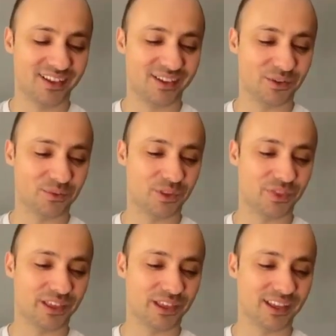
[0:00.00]

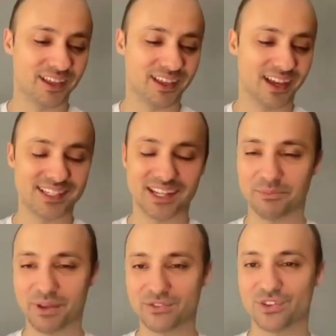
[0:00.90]
one thing I
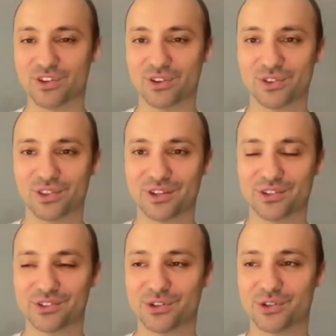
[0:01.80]
didn't mention
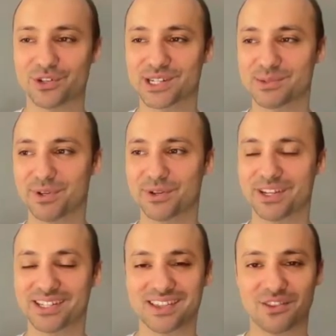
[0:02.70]
earlier is your
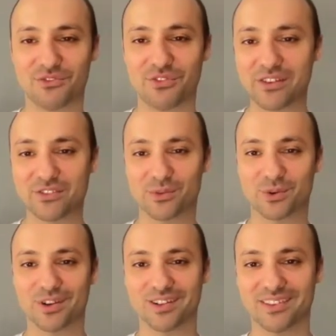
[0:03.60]
experience in the fashion
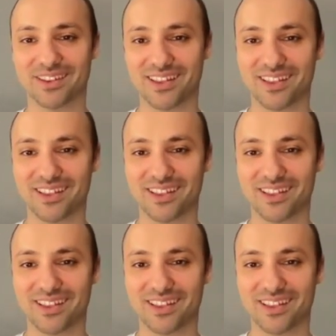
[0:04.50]
world